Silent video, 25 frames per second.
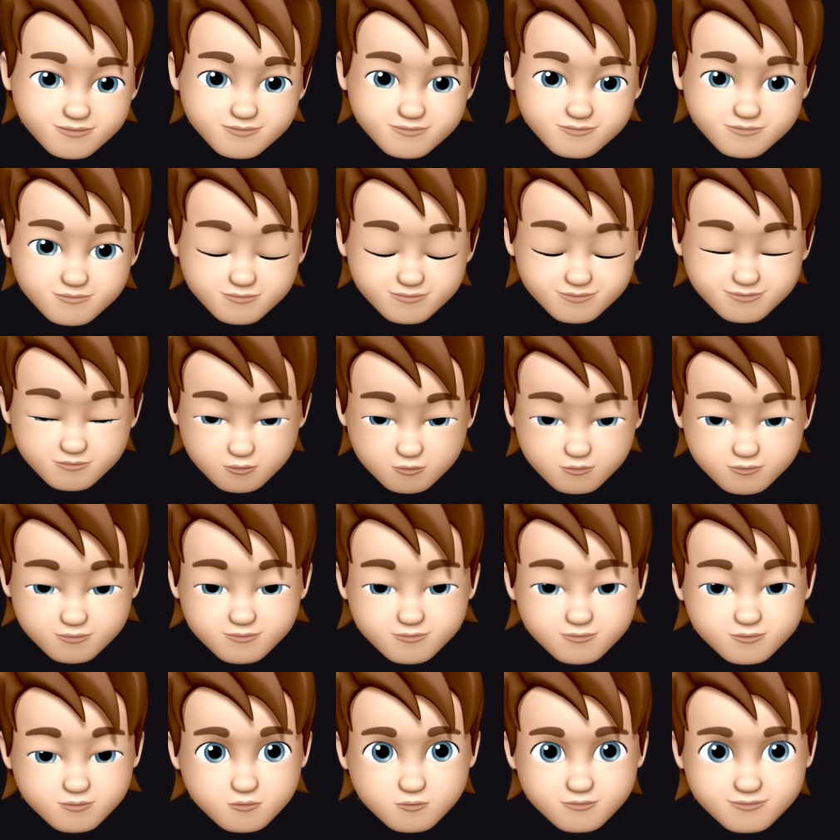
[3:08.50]
So it will
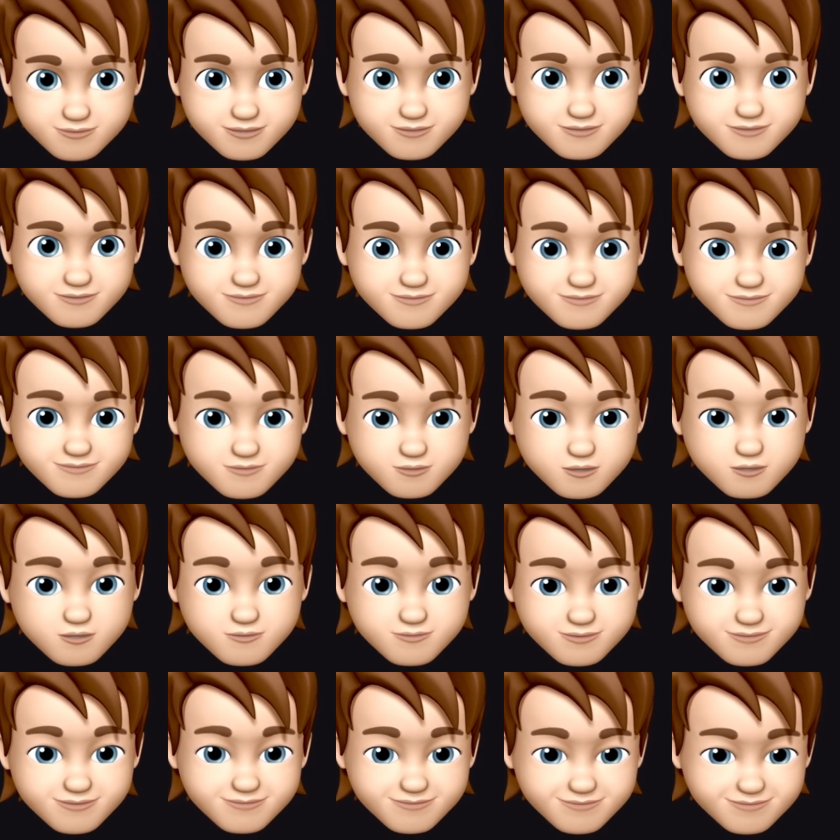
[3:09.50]
show me the
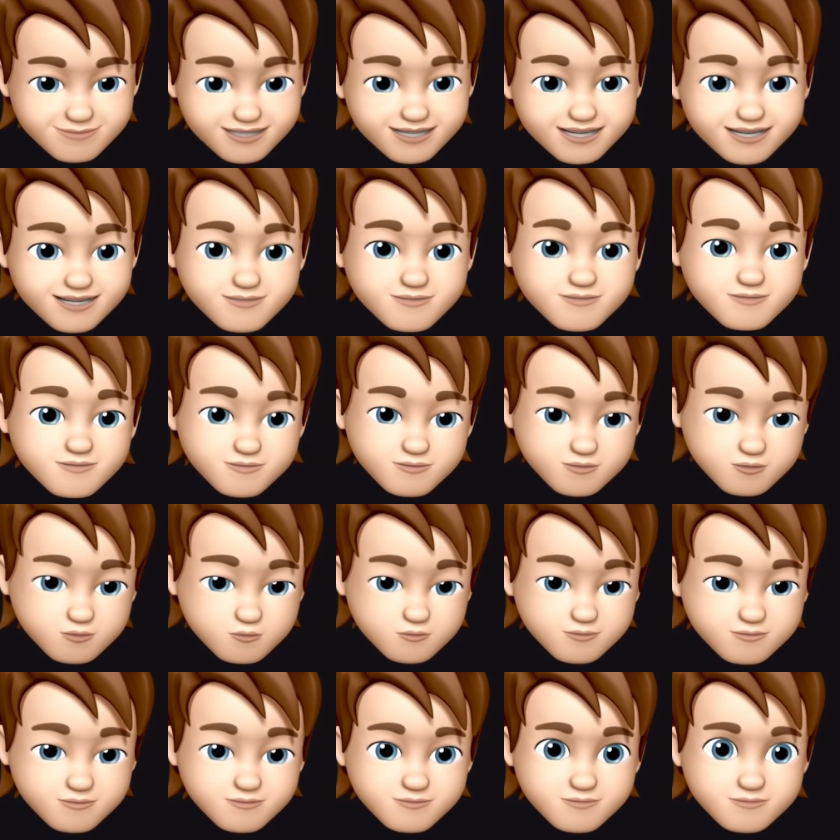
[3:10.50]
top 10
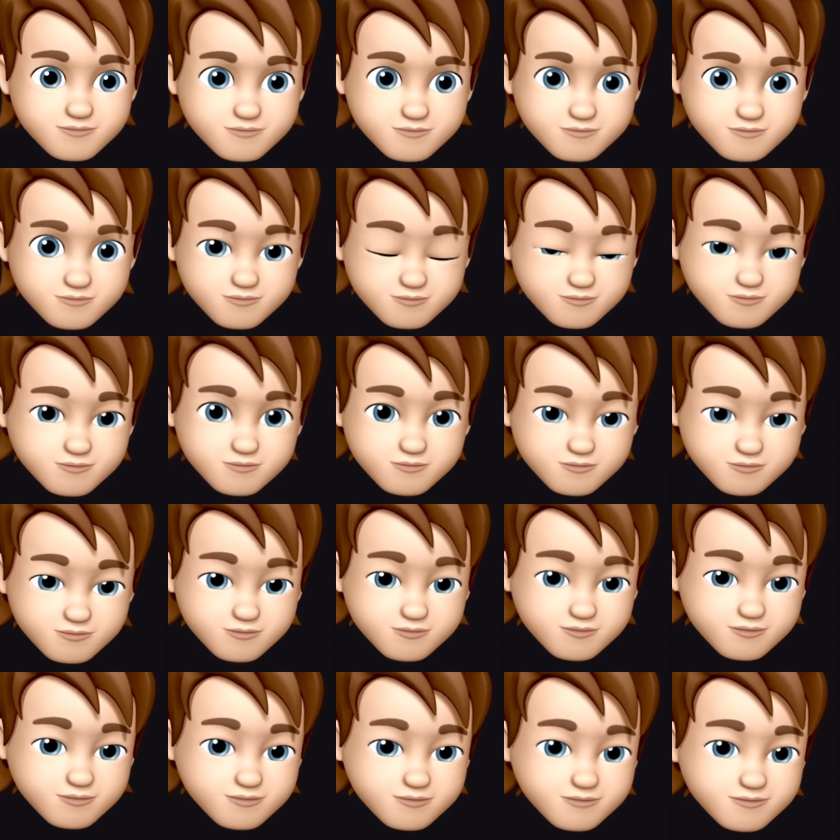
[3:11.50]
users,
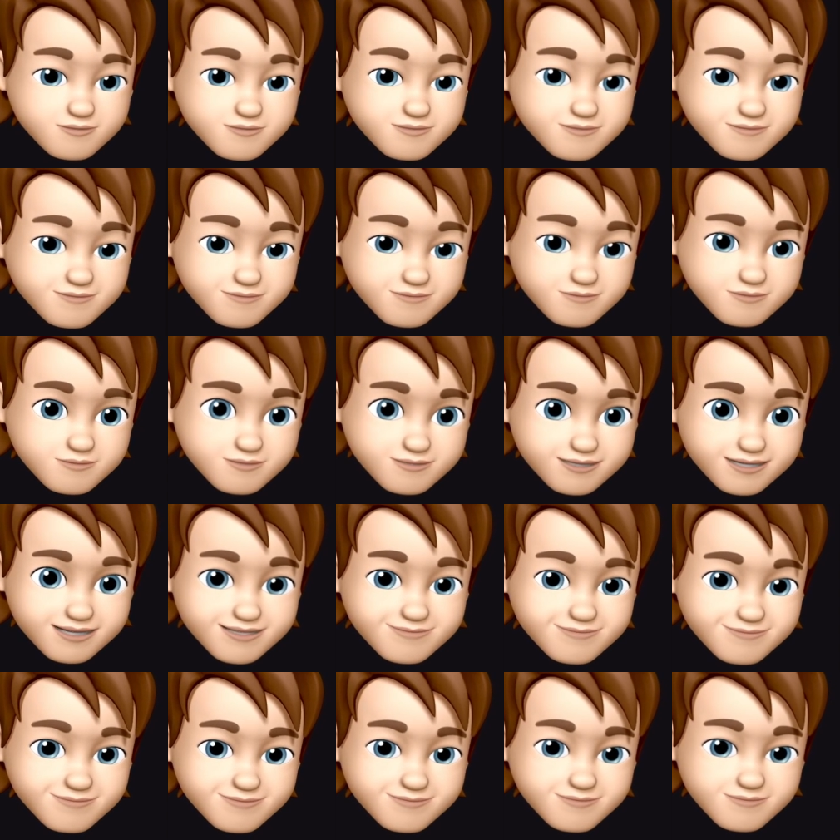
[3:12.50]

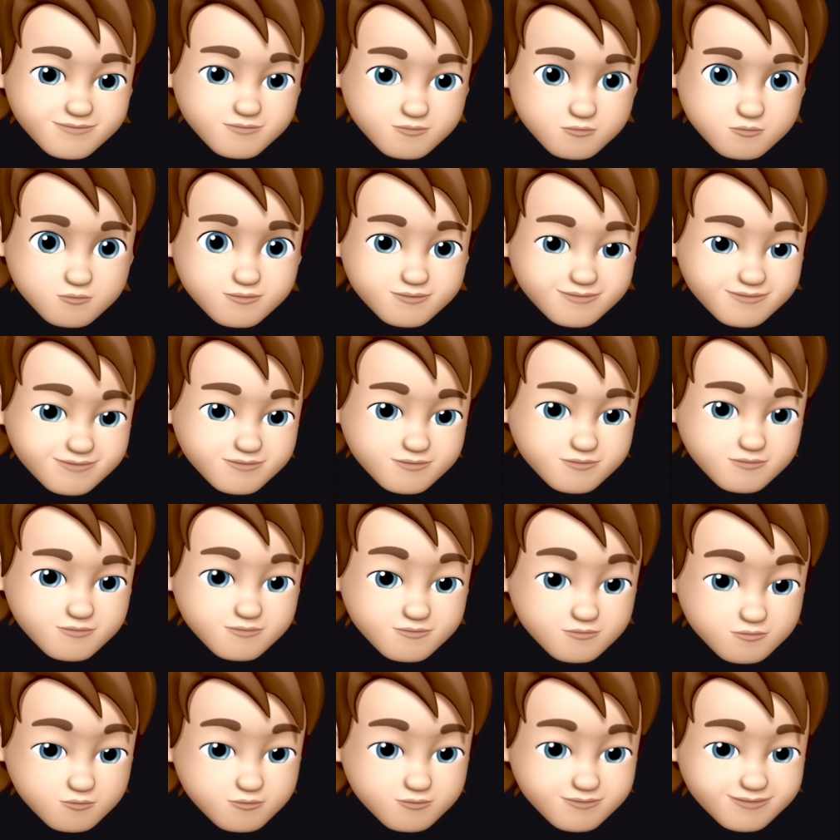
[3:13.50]
and then all of the
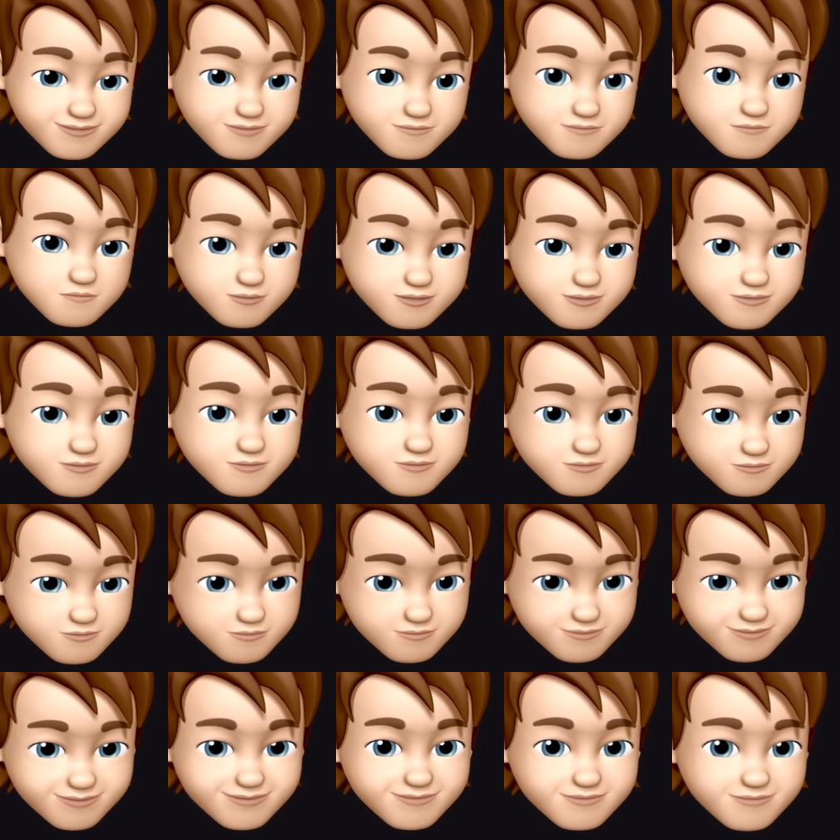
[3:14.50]
users will be
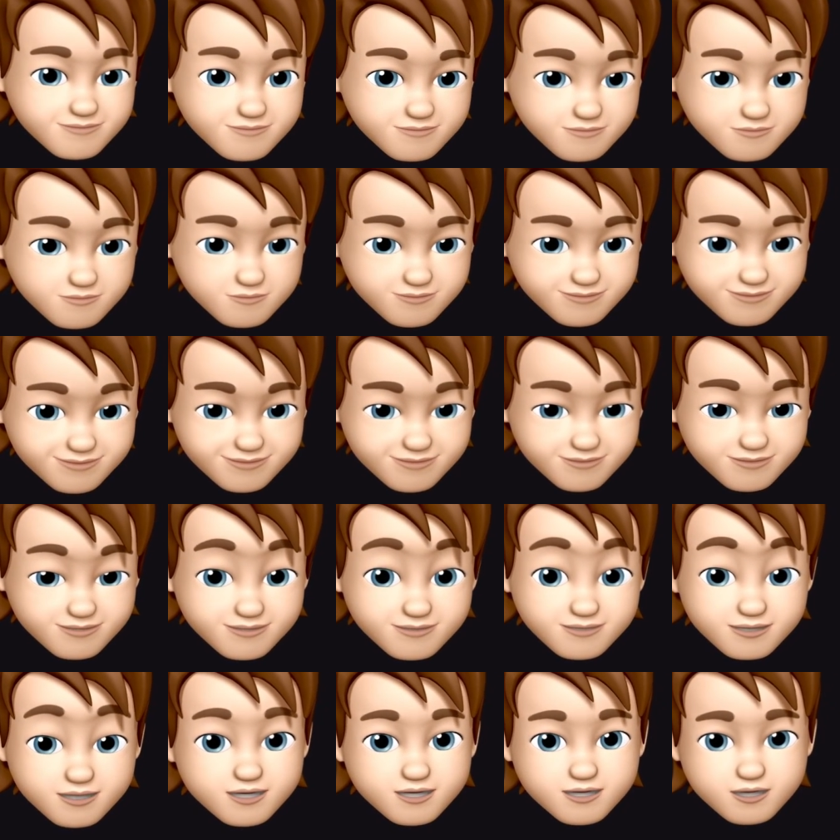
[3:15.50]
bundled into
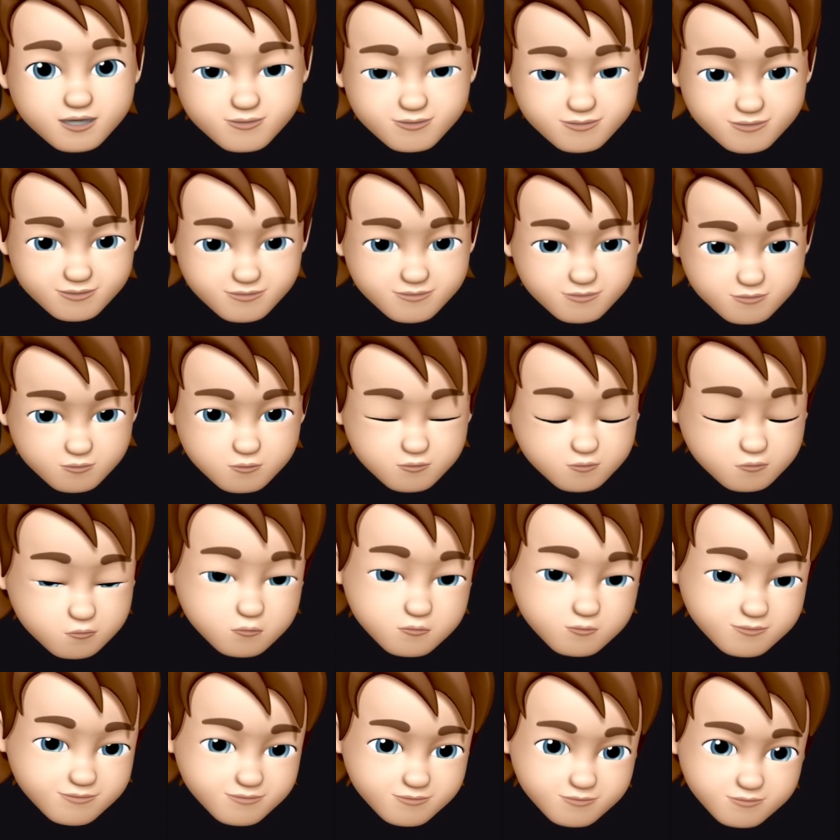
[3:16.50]
an other
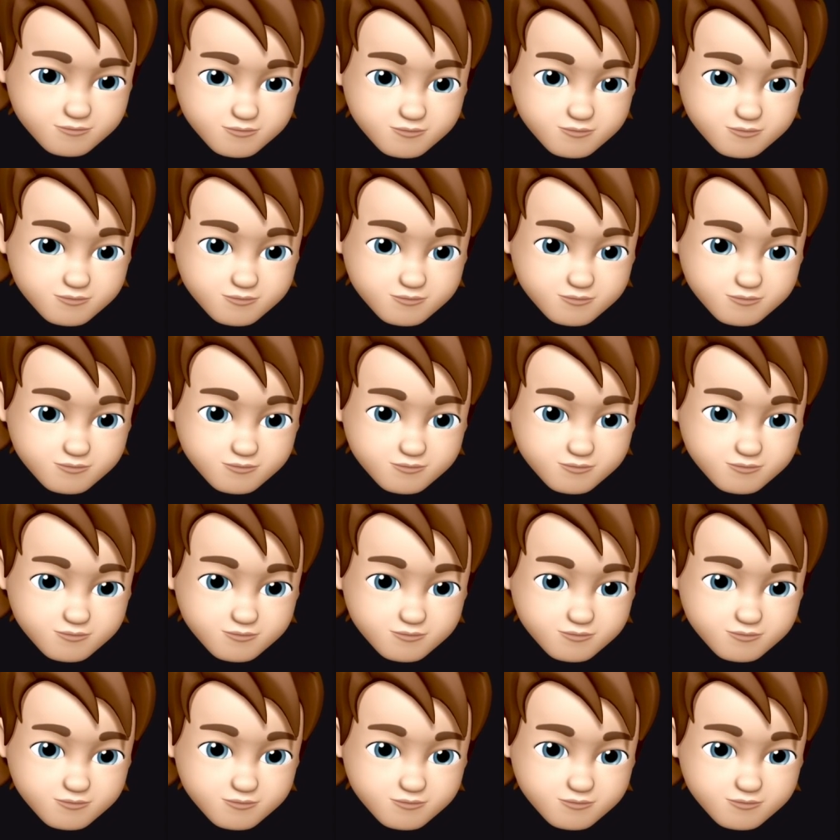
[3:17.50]
group.